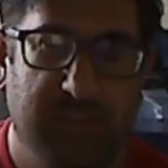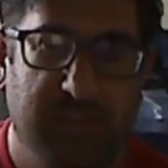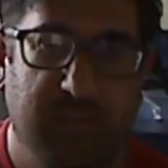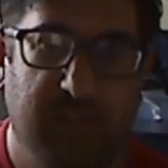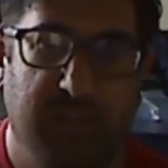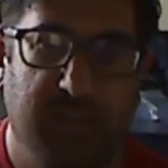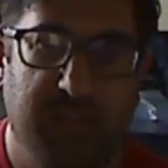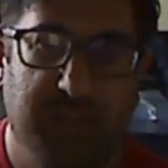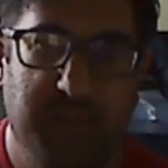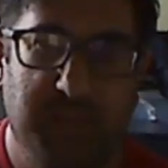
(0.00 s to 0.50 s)

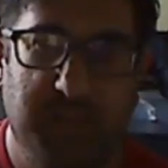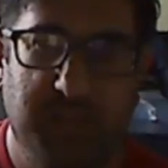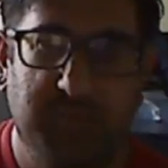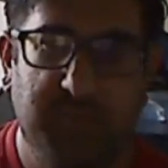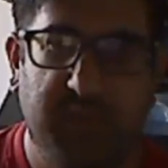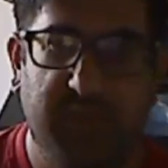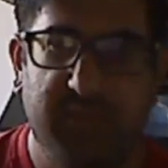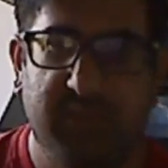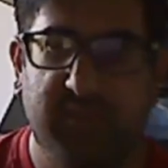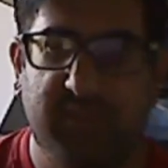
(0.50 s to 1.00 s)
I couldn't
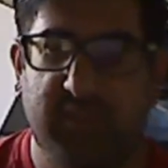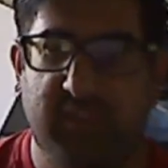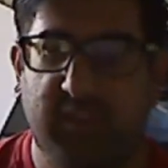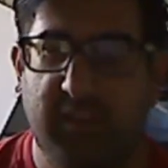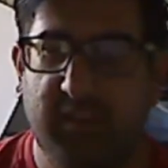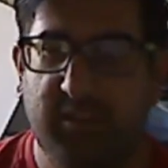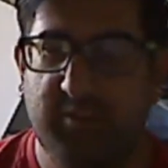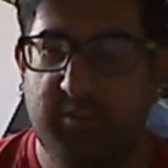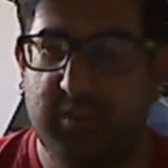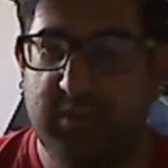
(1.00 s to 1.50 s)
imagine
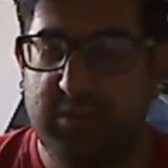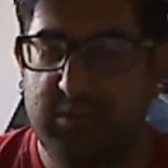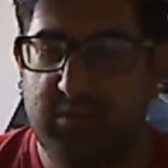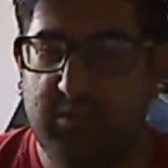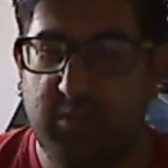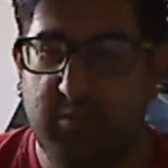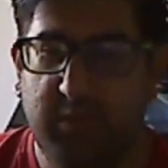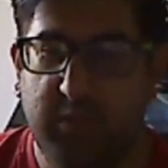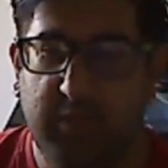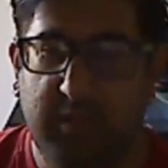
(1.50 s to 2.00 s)
that. There's
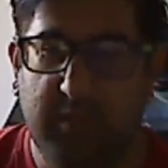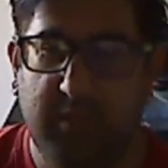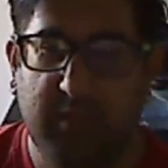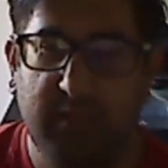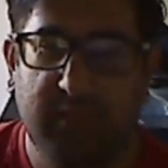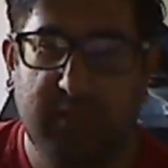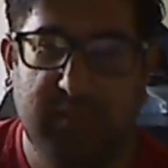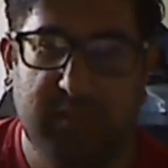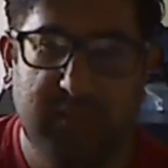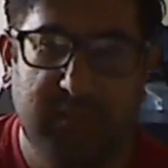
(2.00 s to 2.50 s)
so many
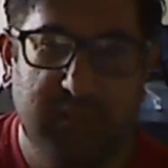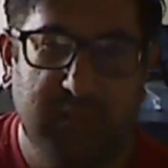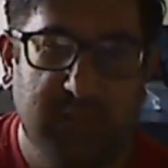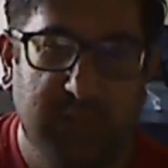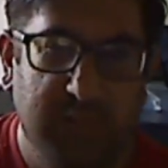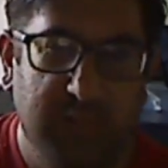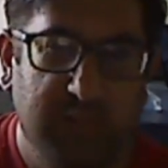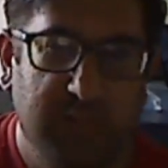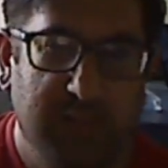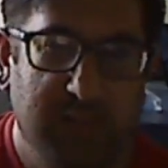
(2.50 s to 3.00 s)
things
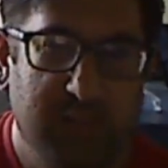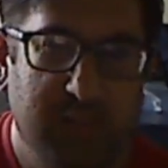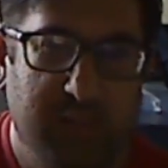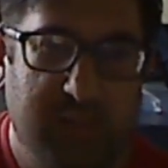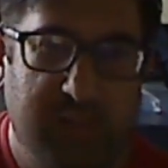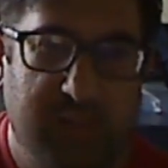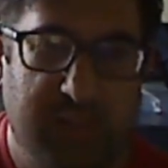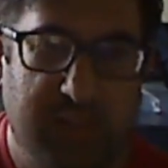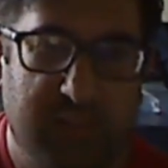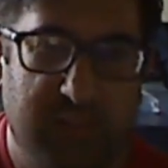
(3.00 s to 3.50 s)
you
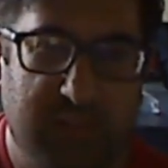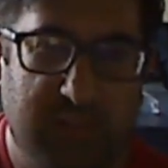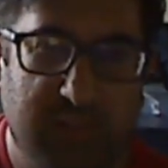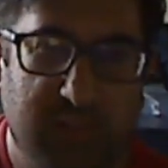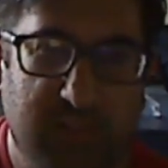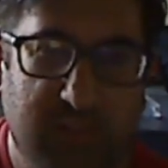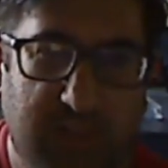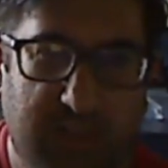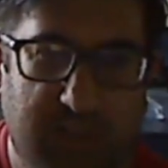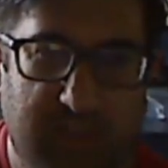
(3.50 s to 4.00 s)
can't
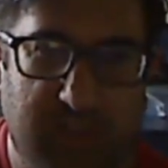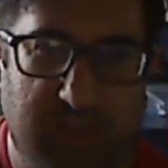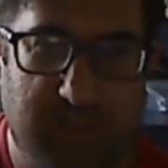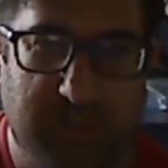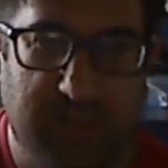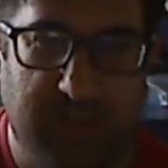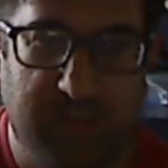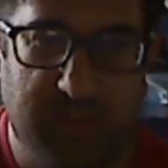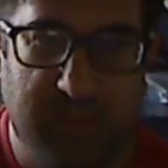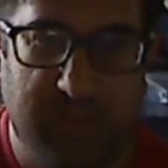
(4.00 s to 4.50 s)
do now
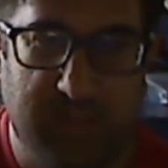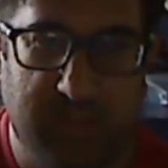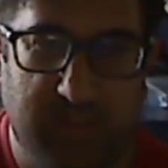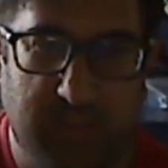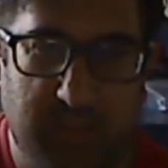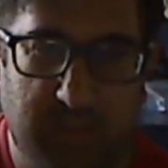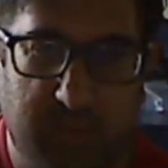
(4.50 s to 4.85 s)
without the internet.